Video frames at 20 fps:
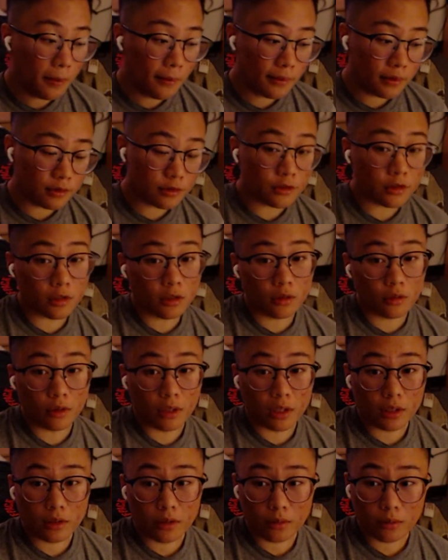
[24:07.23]
So
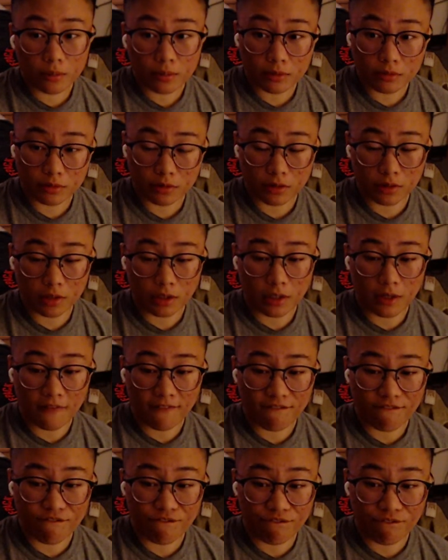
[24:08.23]
I was like,
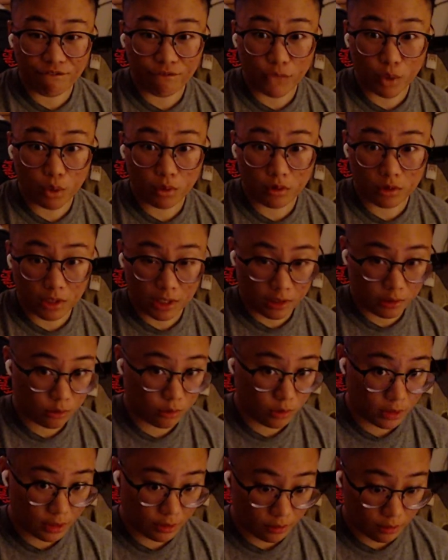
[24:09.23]
fuck, I don't
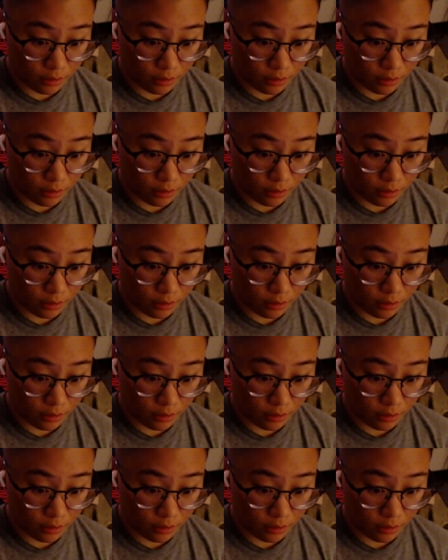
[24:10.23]
know how long